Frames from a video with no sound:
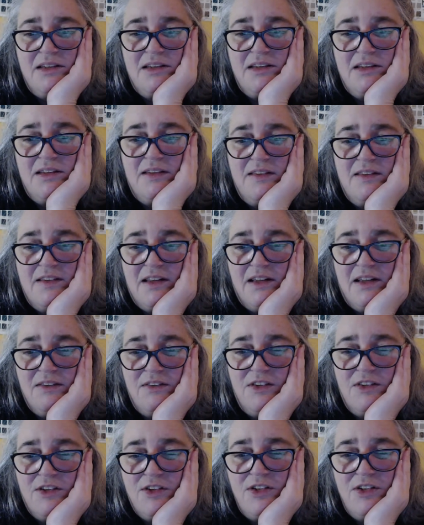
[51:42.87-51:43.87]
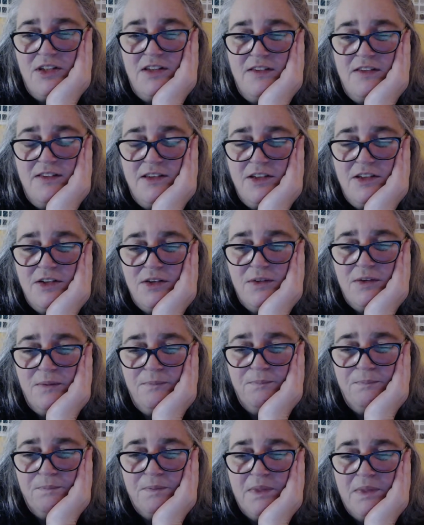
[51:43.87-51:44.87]
Sounds good, Sue.
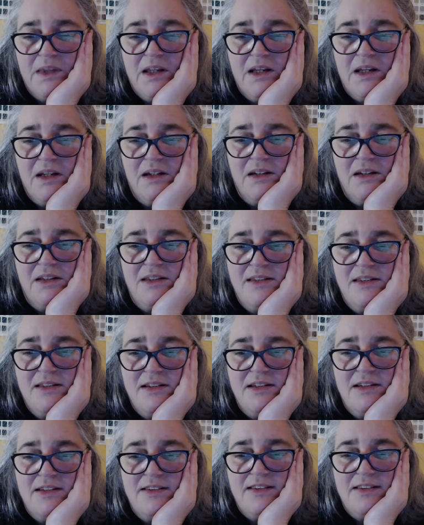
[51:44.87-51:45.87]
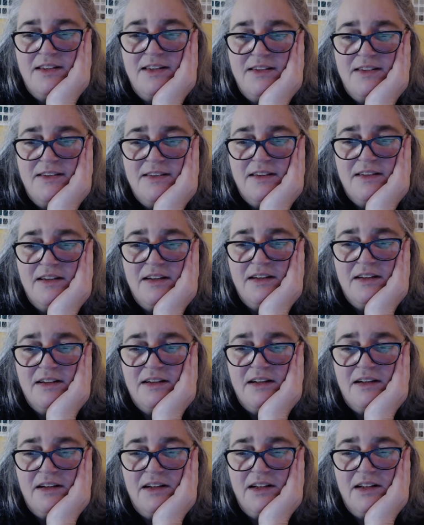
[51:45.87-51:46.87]
Cindy says,
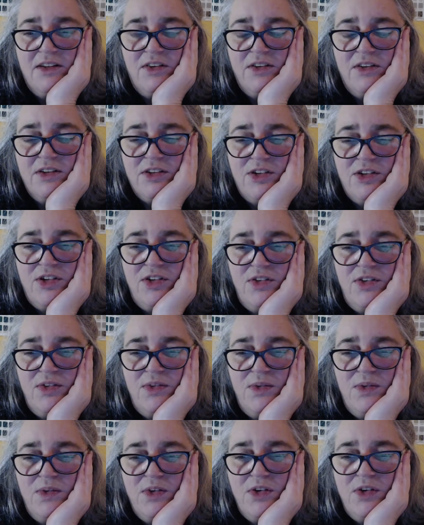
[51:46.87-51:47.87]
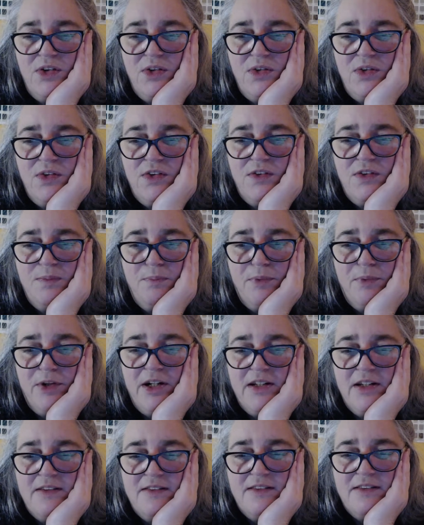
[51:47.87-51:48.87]
I cooked 2 goose
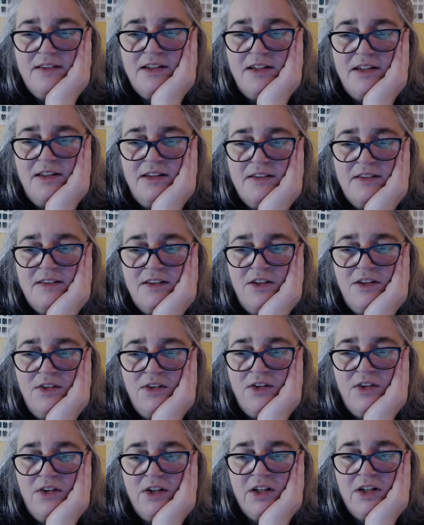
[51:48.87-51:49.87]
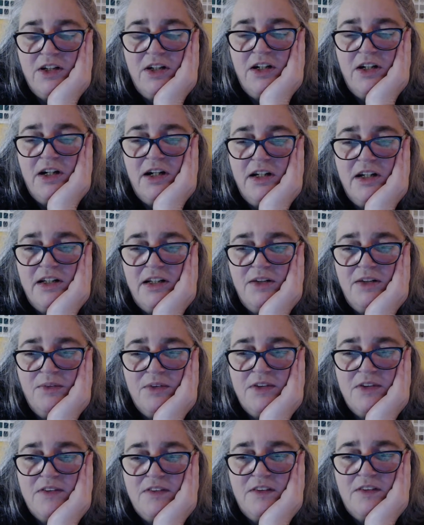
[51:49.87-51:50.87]
breasts in the slow cooker, and it
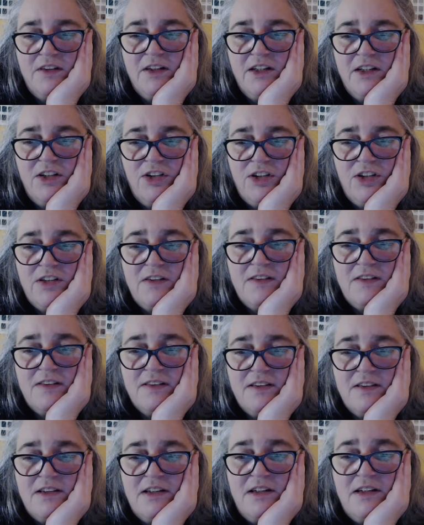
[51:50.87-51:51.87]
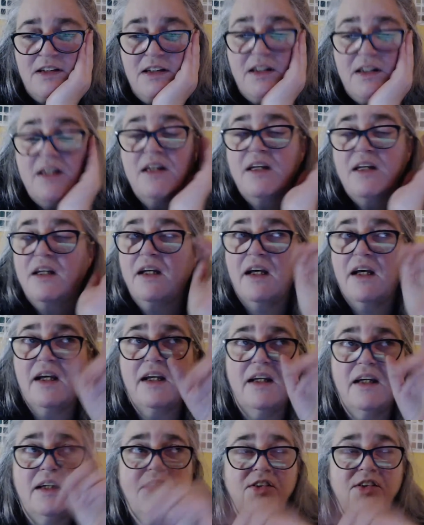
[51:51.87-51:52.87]
was delicious.
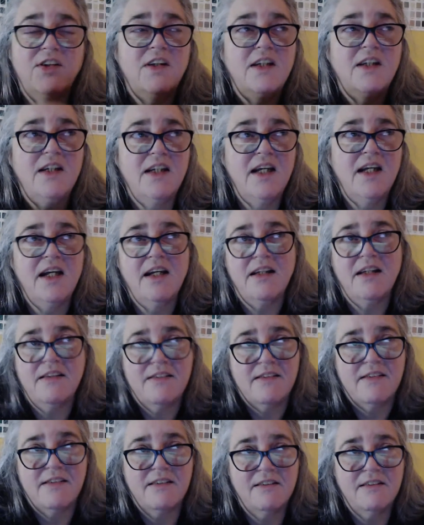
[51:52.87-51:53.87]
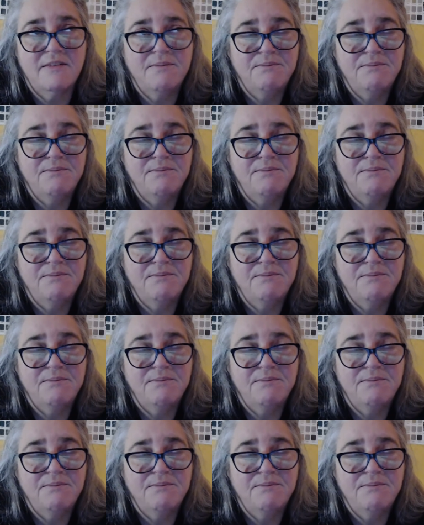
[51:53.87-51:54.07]
Actually, yes.